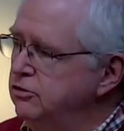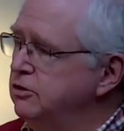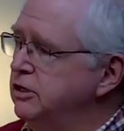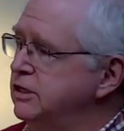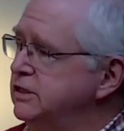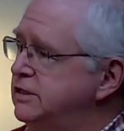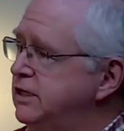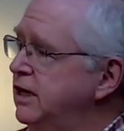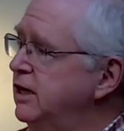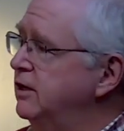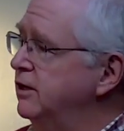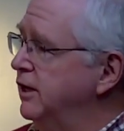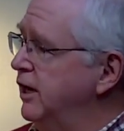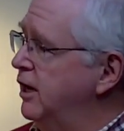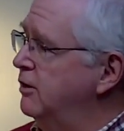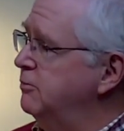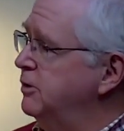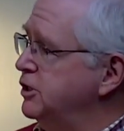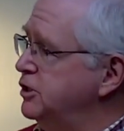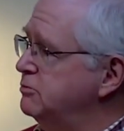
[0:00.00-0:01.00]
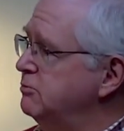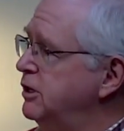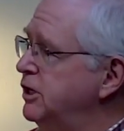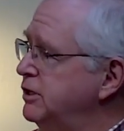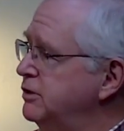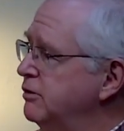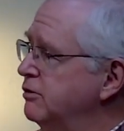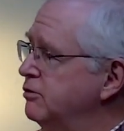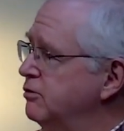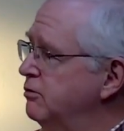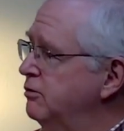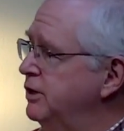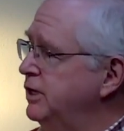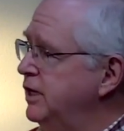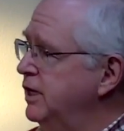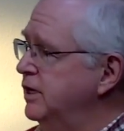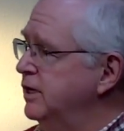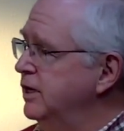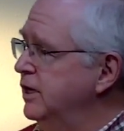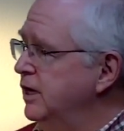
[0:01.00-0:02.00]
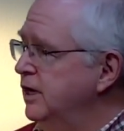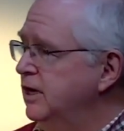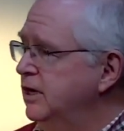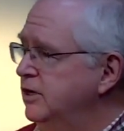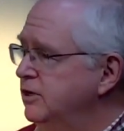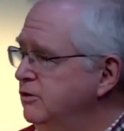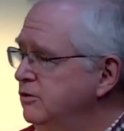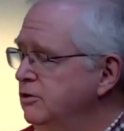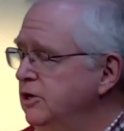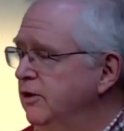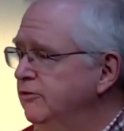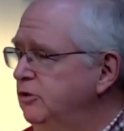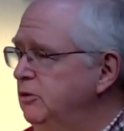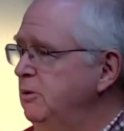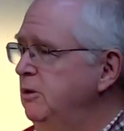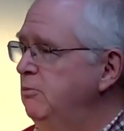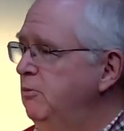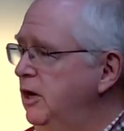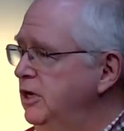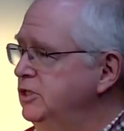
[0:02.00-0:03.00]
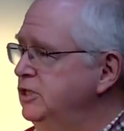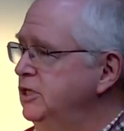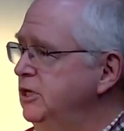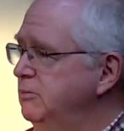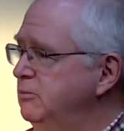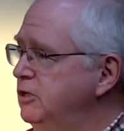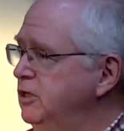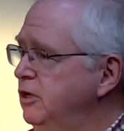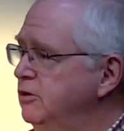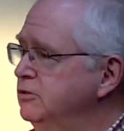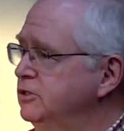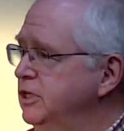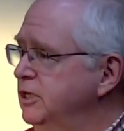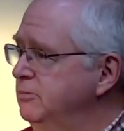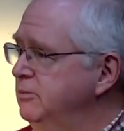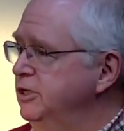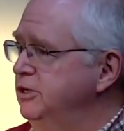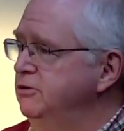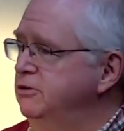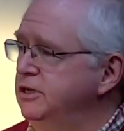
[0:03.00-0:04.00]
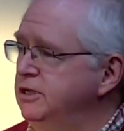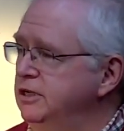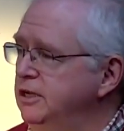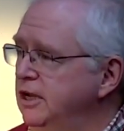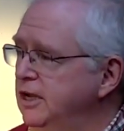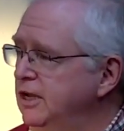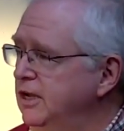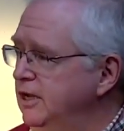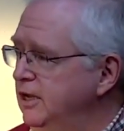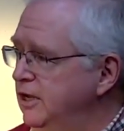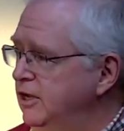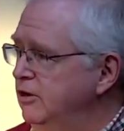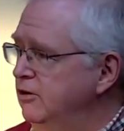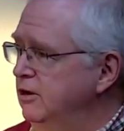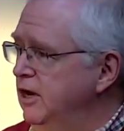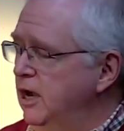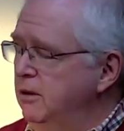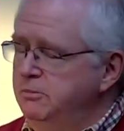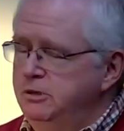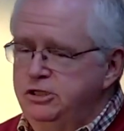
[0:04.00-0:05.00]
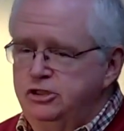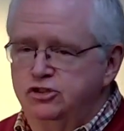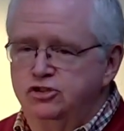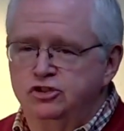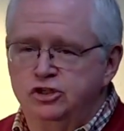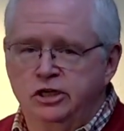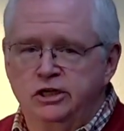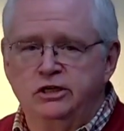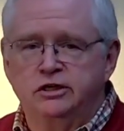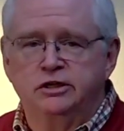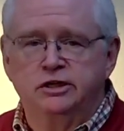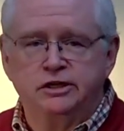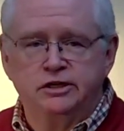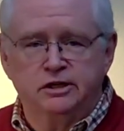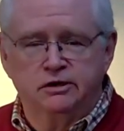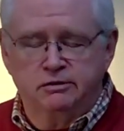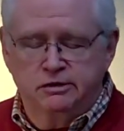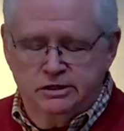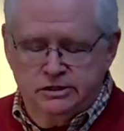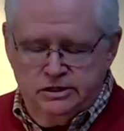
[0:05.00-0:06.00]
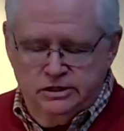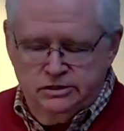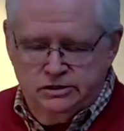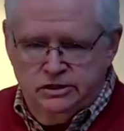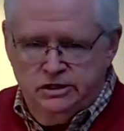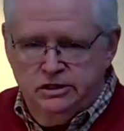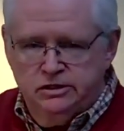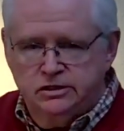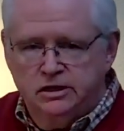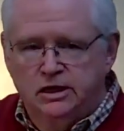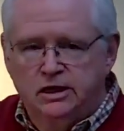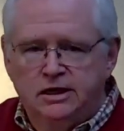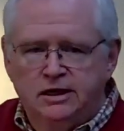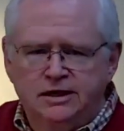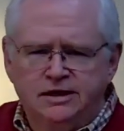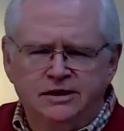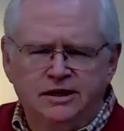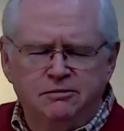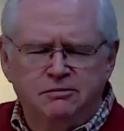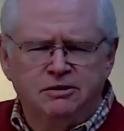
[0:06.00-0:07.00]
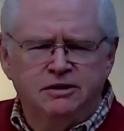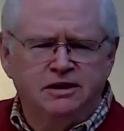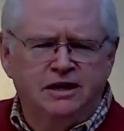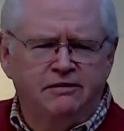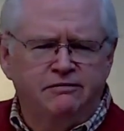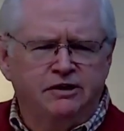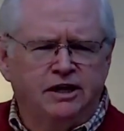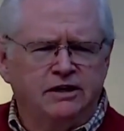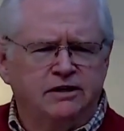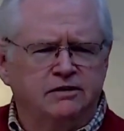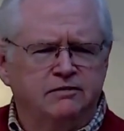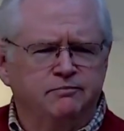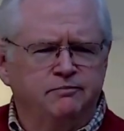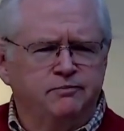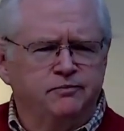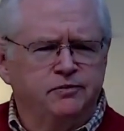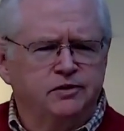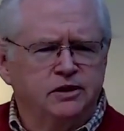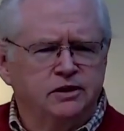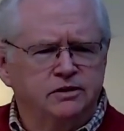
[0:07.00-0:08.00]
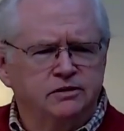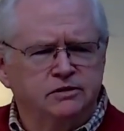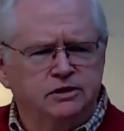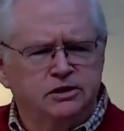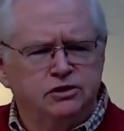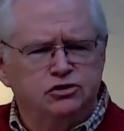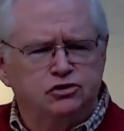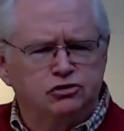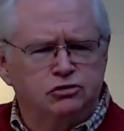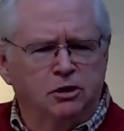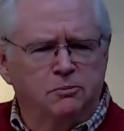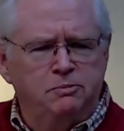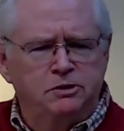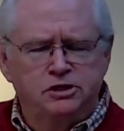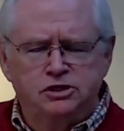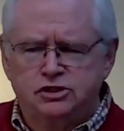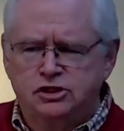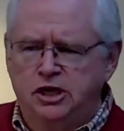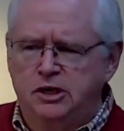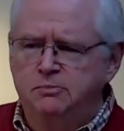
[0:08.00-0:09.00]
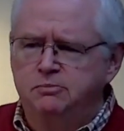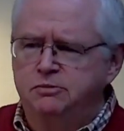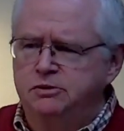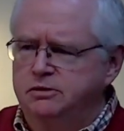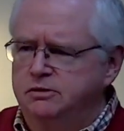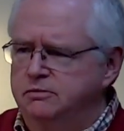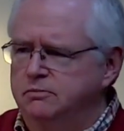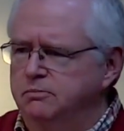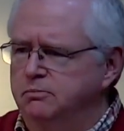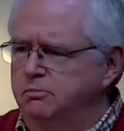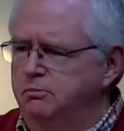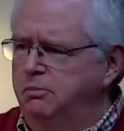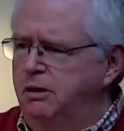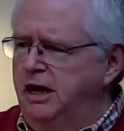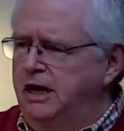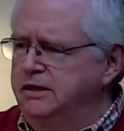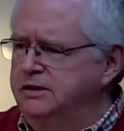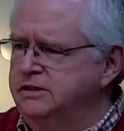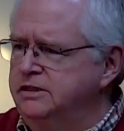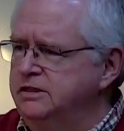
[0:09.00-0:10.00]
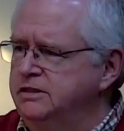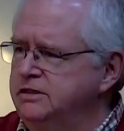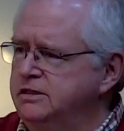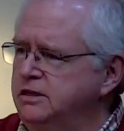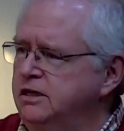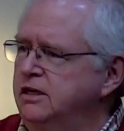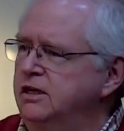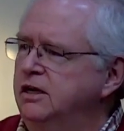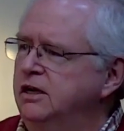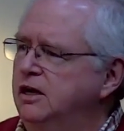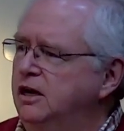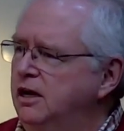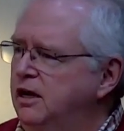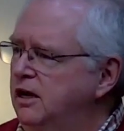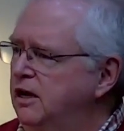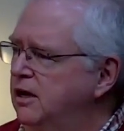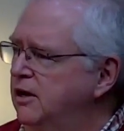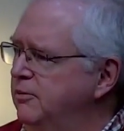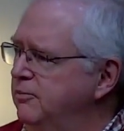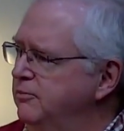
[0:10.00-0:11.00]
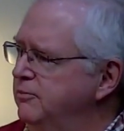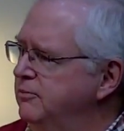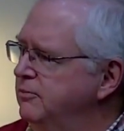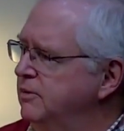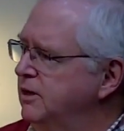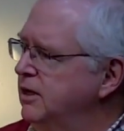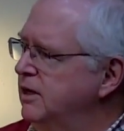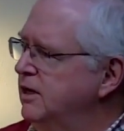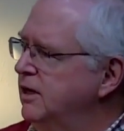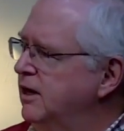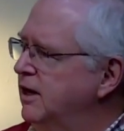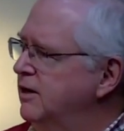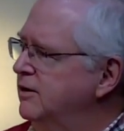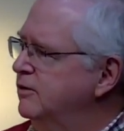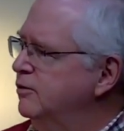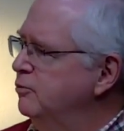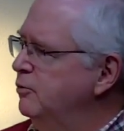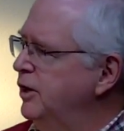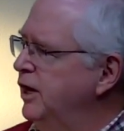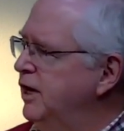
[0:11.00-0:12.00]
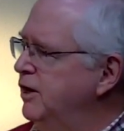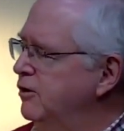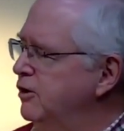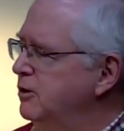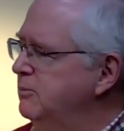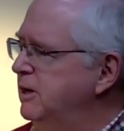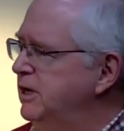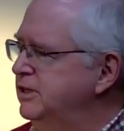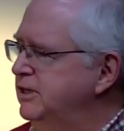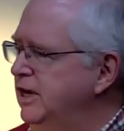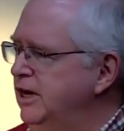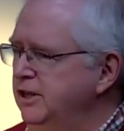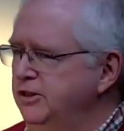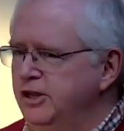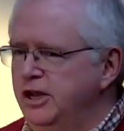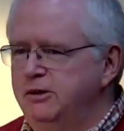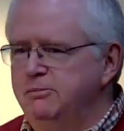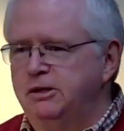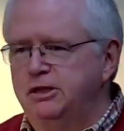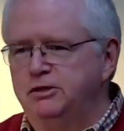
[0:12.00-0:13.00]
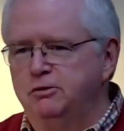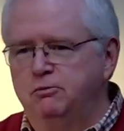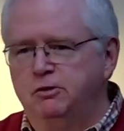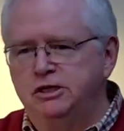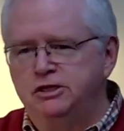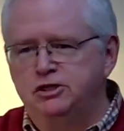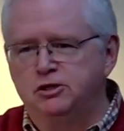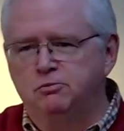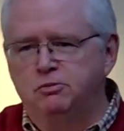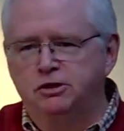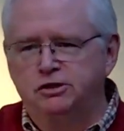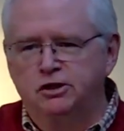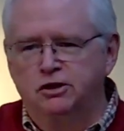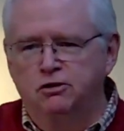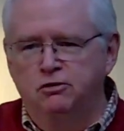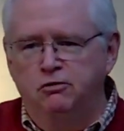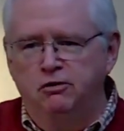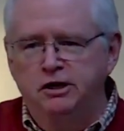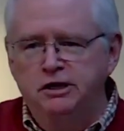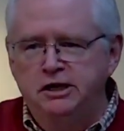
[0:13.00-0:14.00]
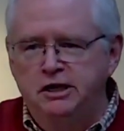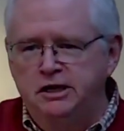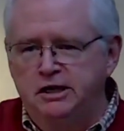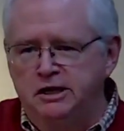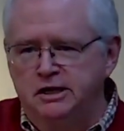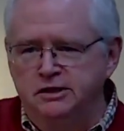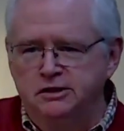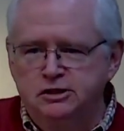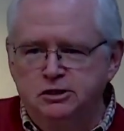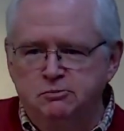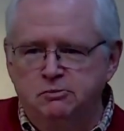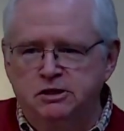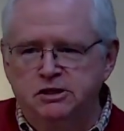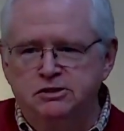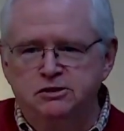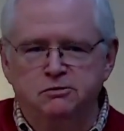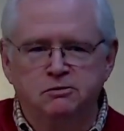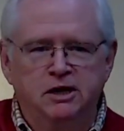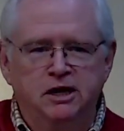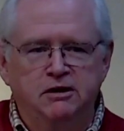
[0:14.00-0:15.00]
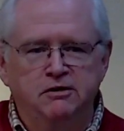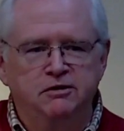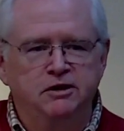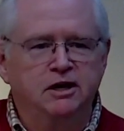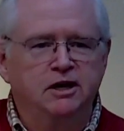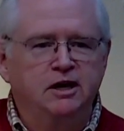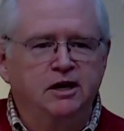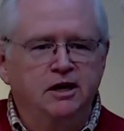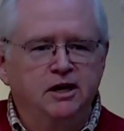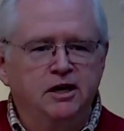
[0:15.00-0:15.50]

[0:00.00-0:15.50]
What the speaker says: you can tell how much money they're throwing in. You don't have to be watching them closely, but you can hear how much jingling there is as these, they would have like these trumpet-shaped boxes. When I heard about that, I thought about the ones you put the coin in and it spins around.